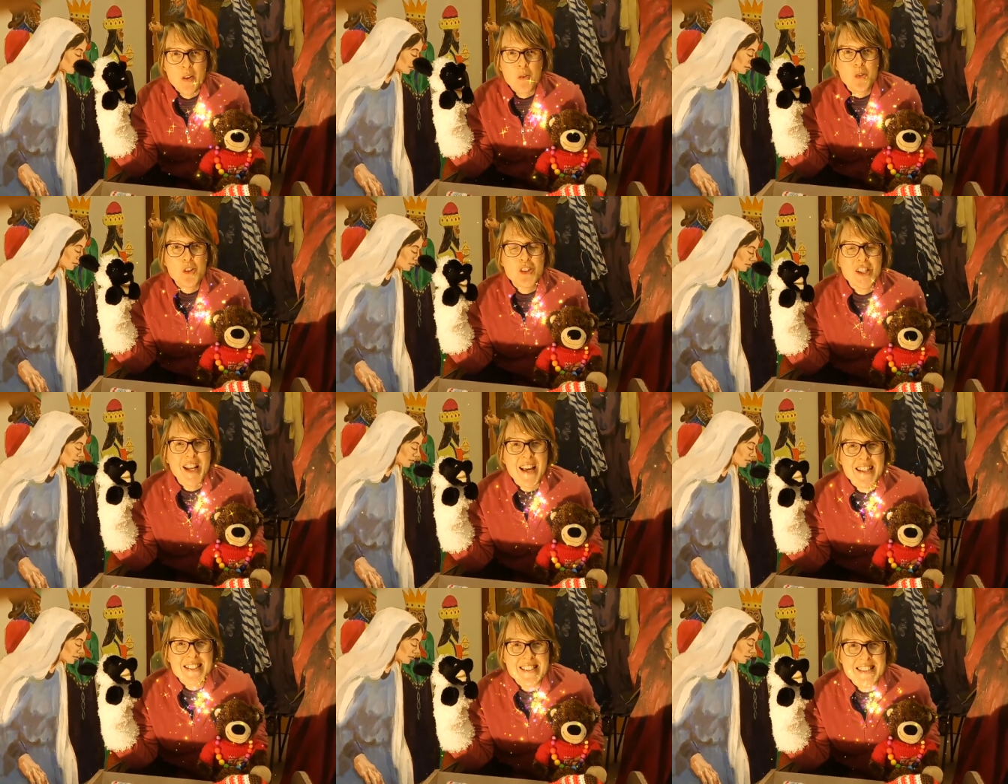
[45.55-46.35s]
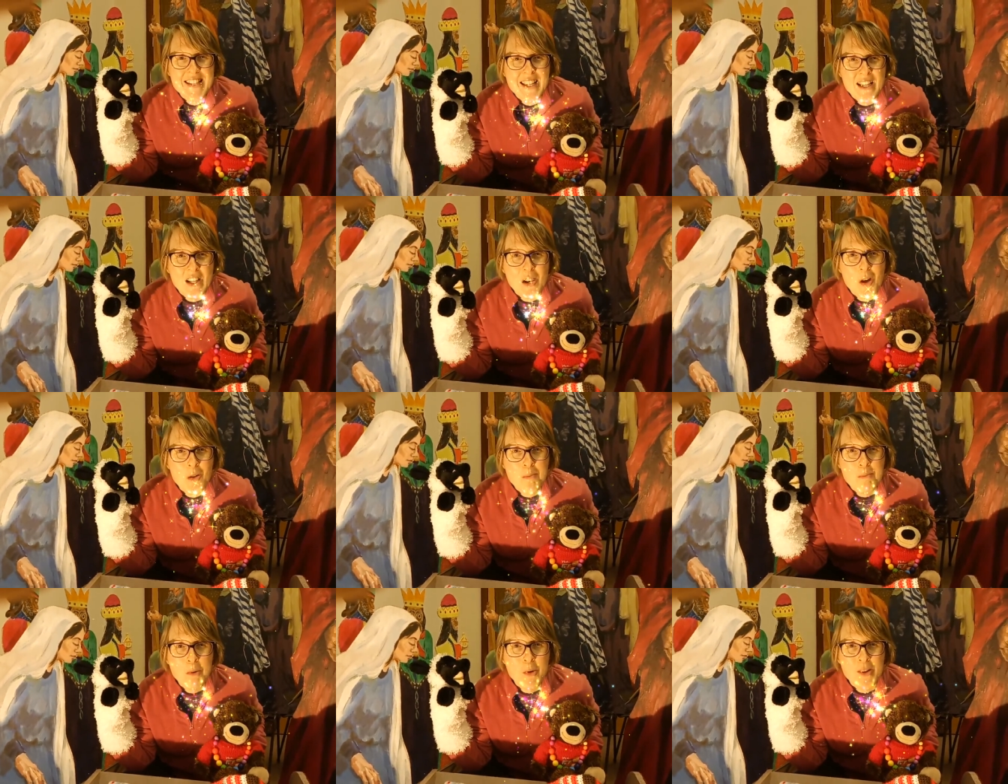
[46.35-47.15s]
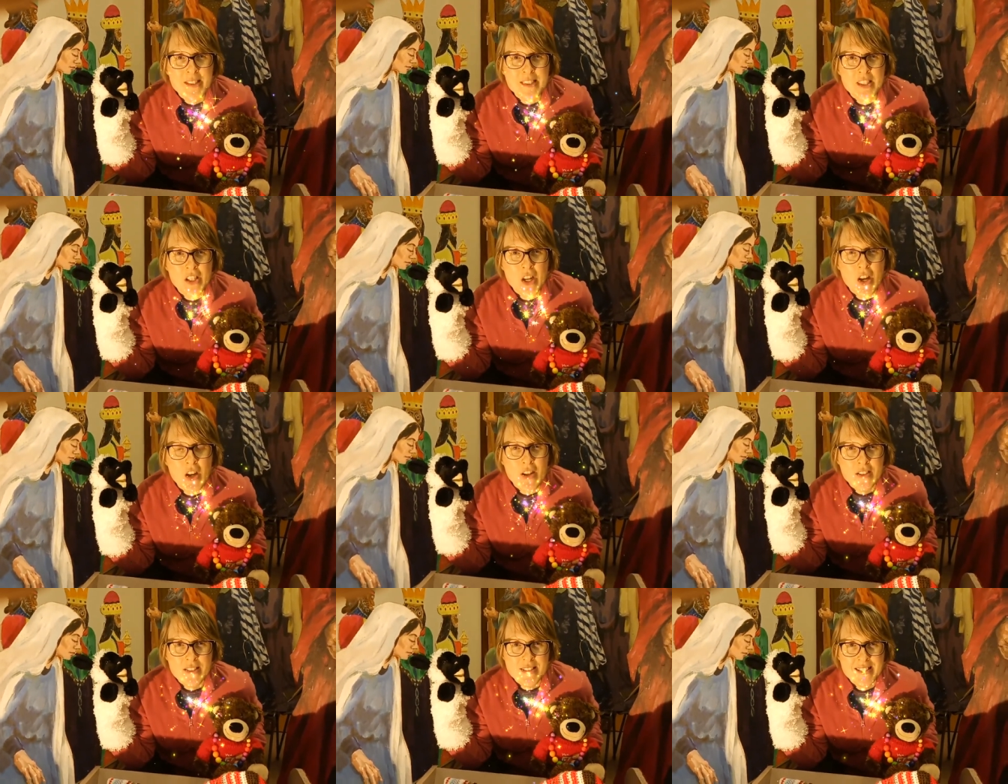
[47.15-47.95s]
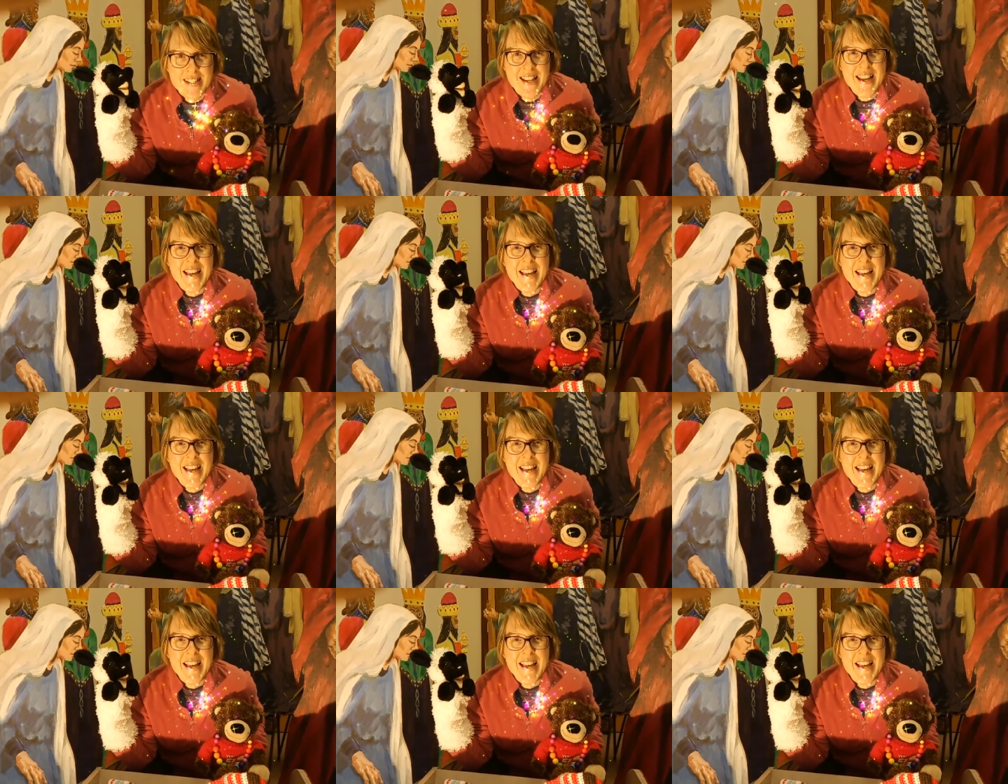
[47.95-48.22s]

Would you like to sing along, boys and girls?